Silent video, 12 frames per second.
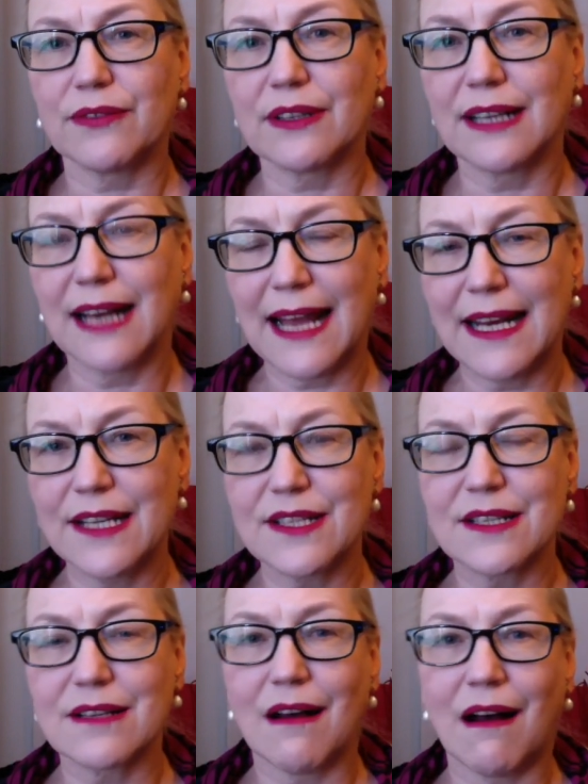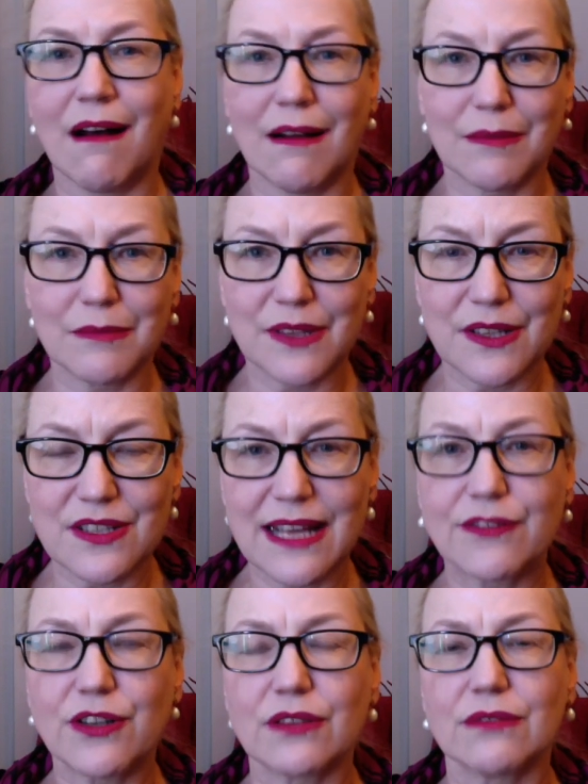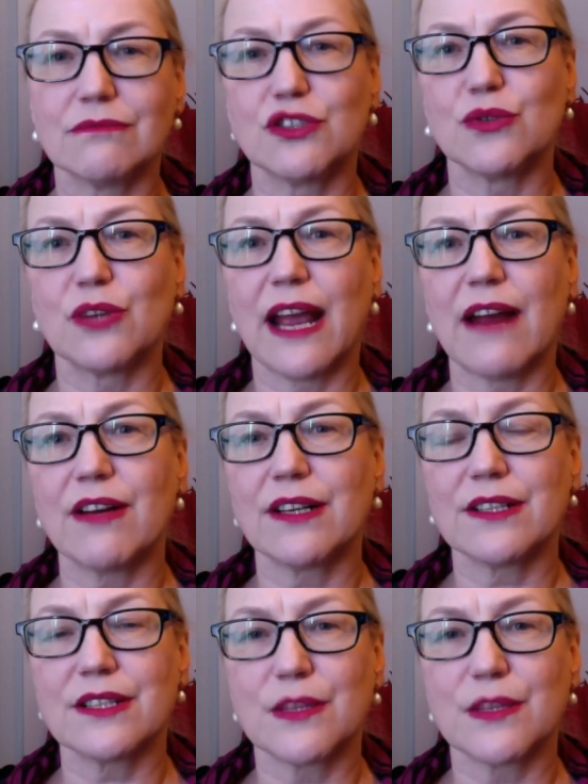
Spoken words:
Glennis, are the central two characters.